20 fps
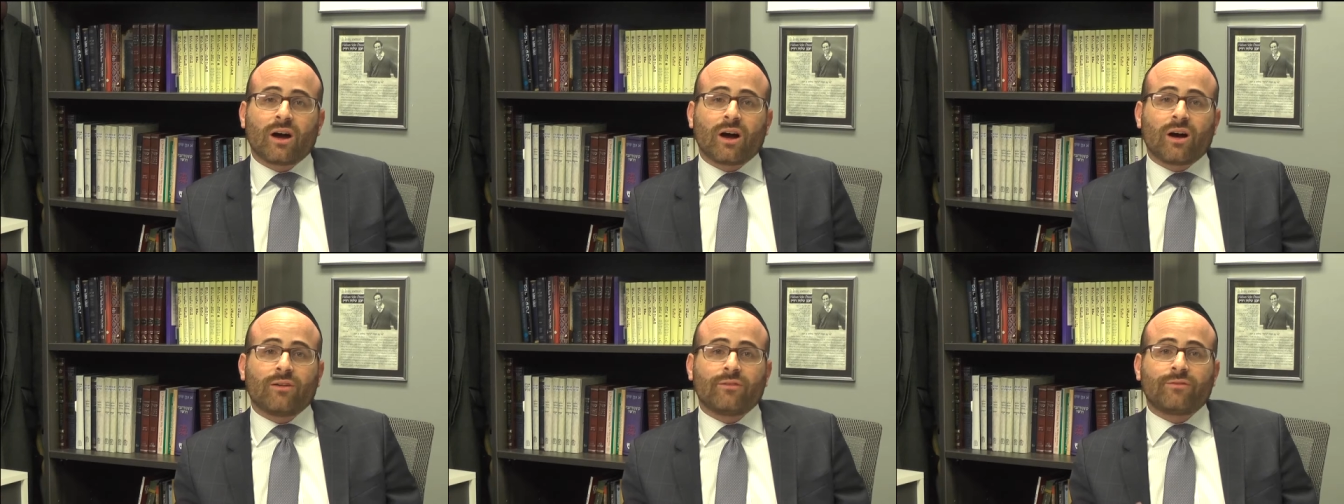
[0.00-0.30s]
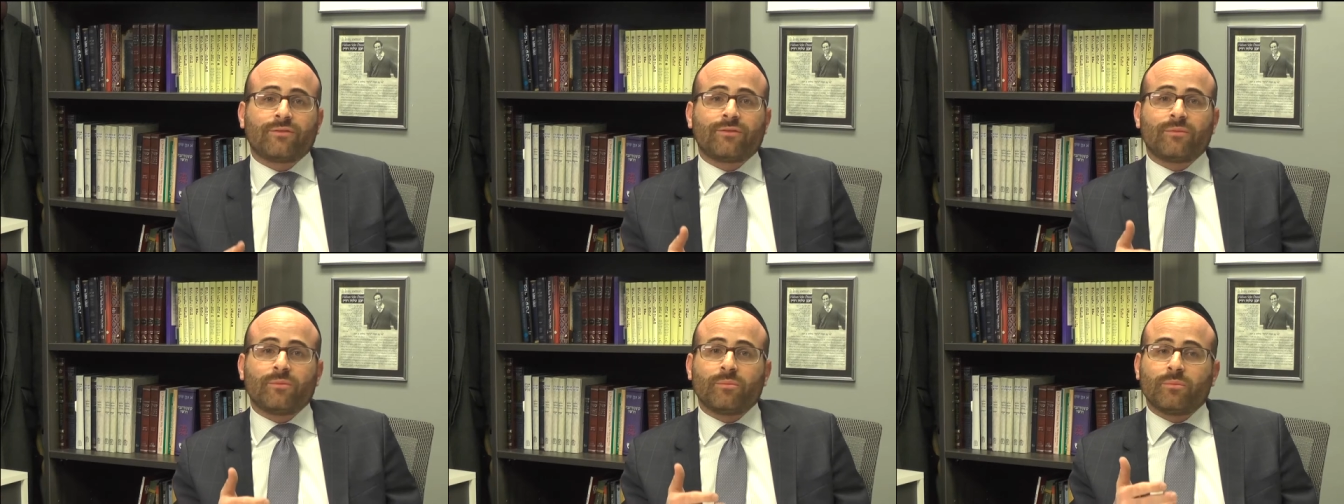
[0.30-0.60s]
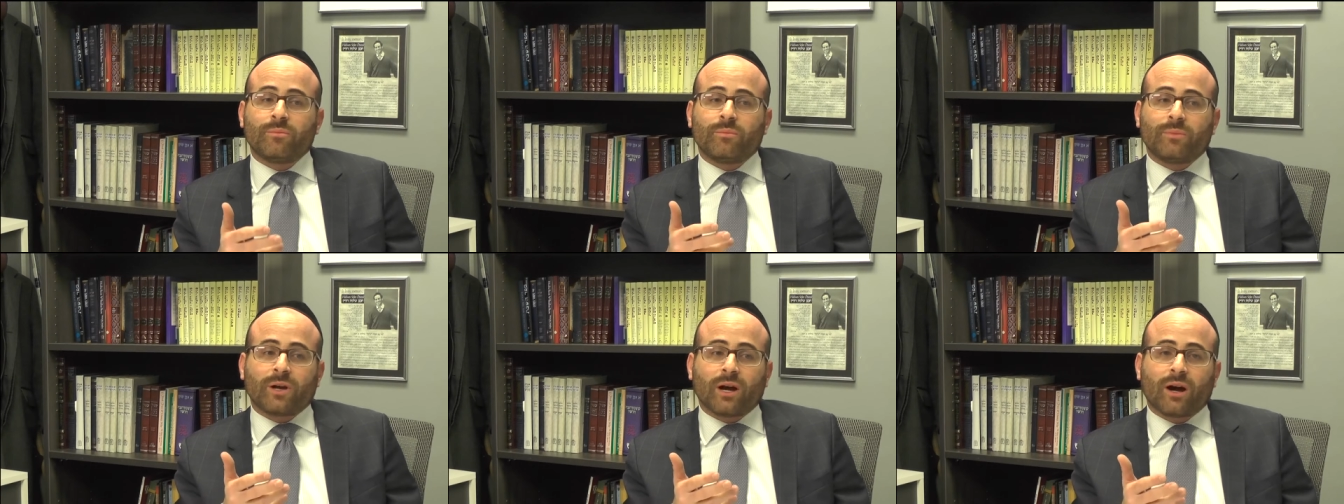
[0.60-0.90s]
of
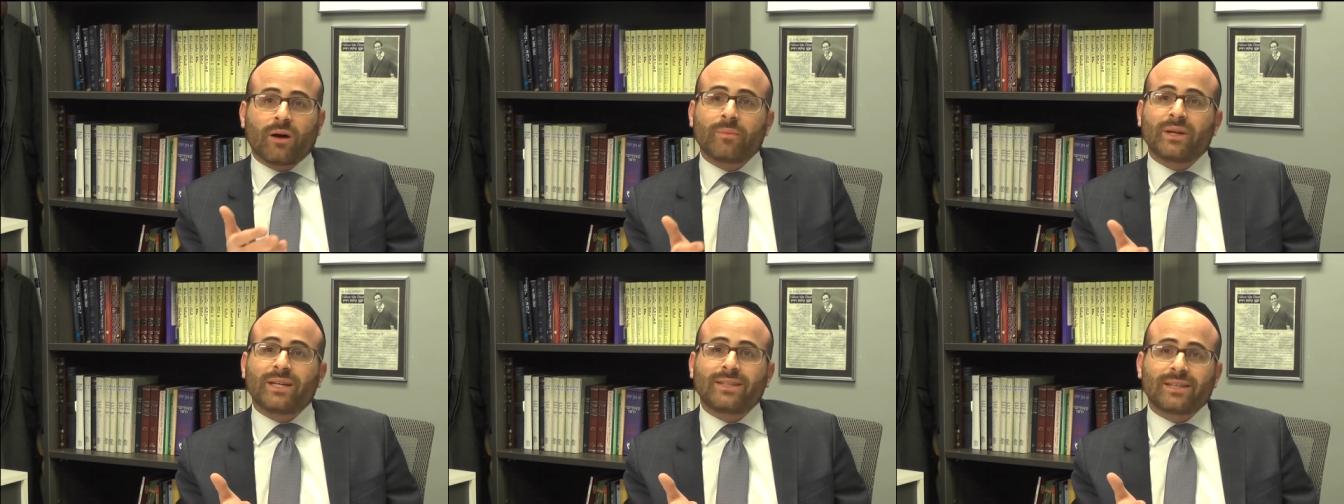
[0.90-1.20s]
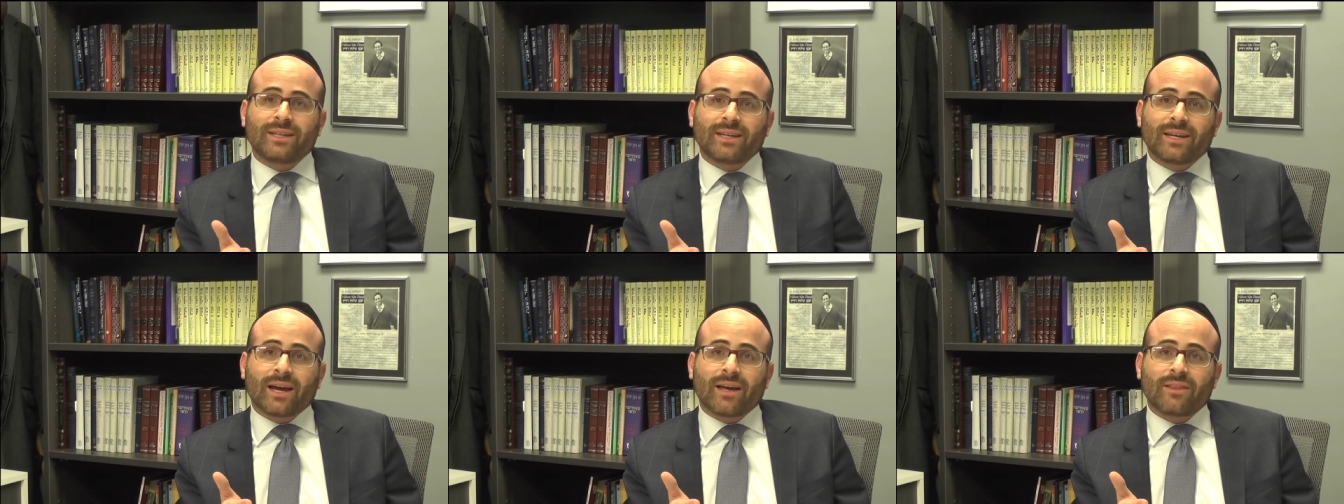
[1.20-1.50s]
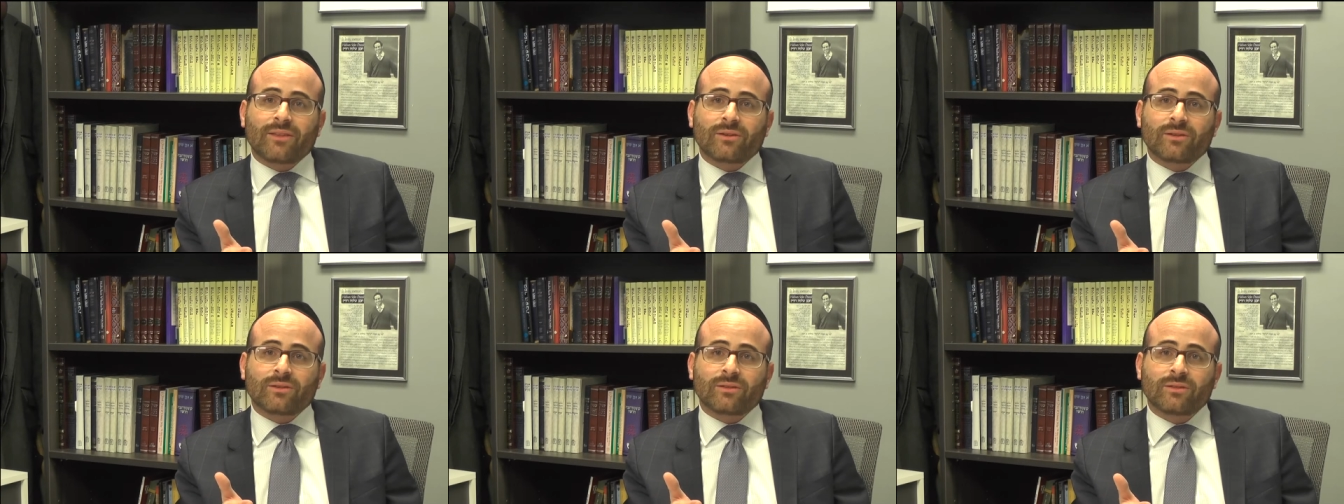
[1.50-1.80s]
coming
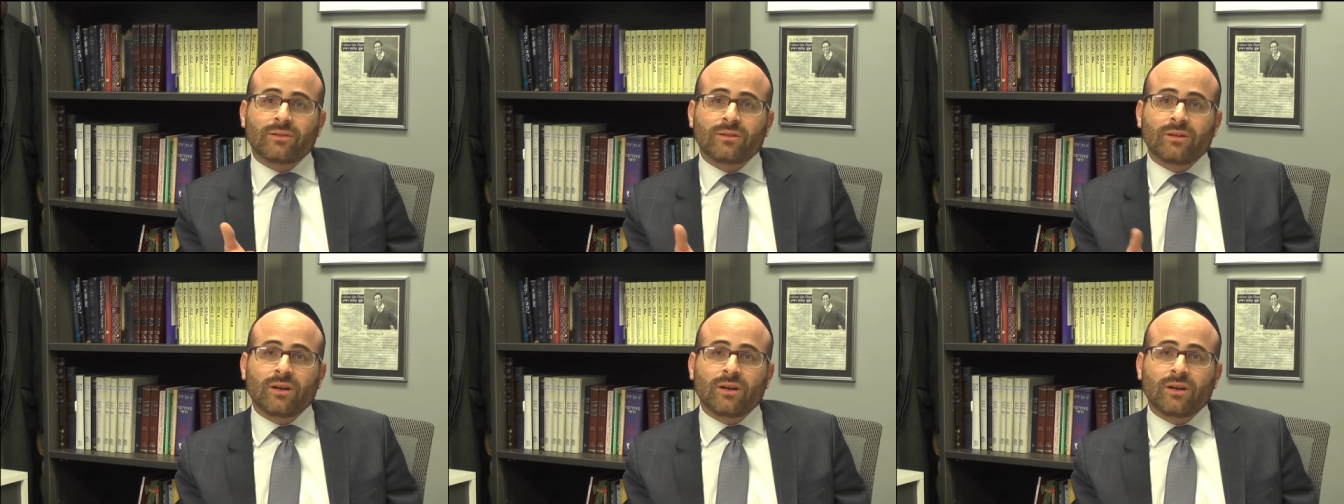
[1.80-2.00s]
together,